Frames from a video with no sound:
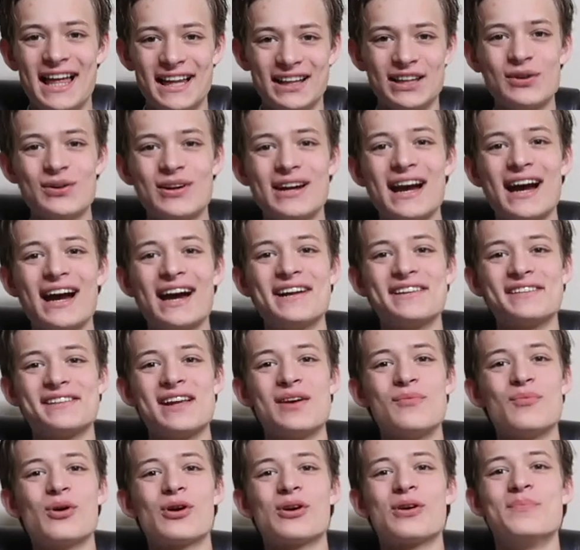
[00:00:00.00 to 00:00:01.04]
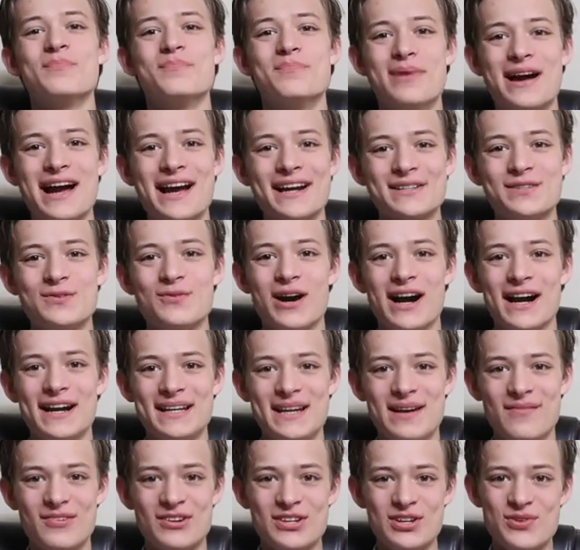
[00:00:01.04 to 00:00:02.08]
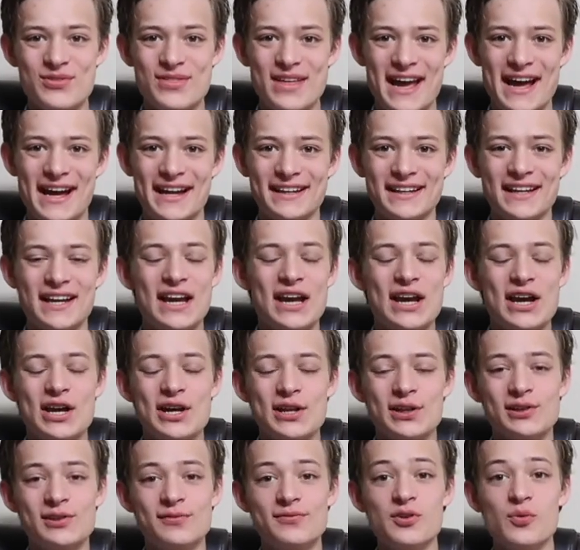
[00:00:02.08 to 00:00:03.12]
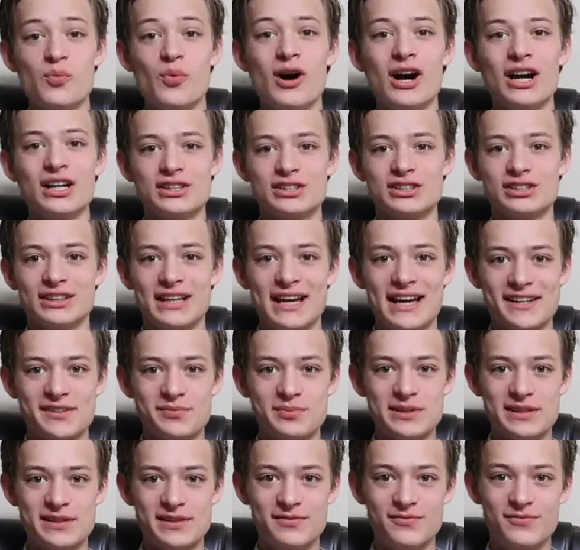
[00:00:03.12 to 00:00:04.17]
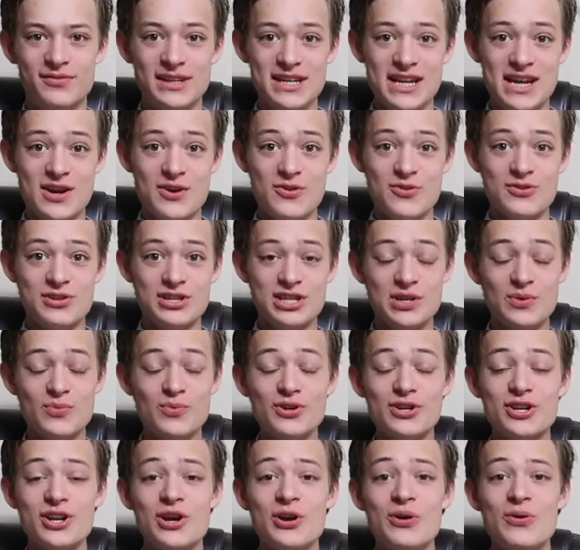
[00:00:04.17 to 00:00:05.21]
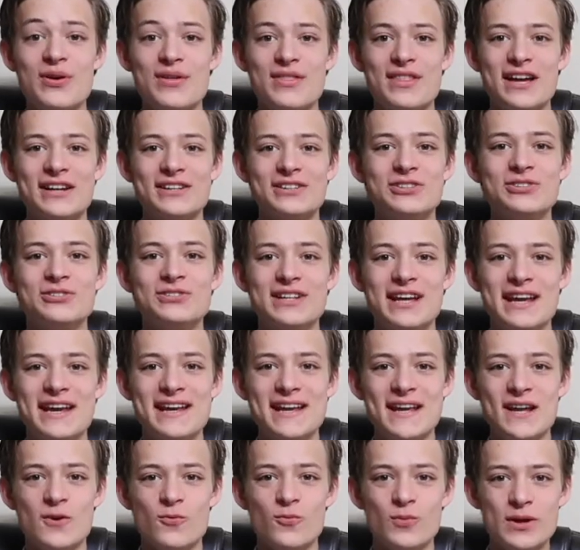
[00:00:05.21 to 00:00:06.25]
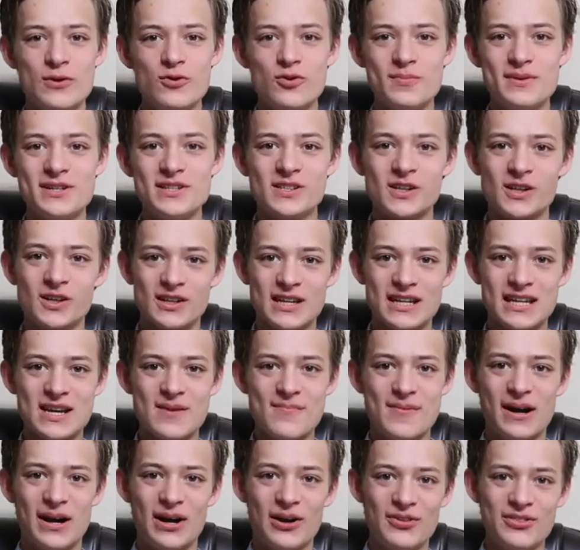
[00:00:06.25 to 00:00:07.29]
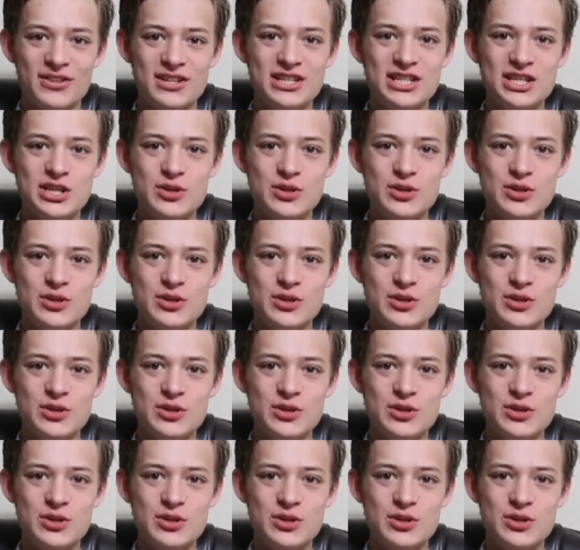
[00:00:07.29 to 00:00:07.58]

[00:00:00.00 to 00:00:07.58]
Hello guys, and welcome back to I Never Knew That. So if you watched last week's video, you will know that today we will be talking about the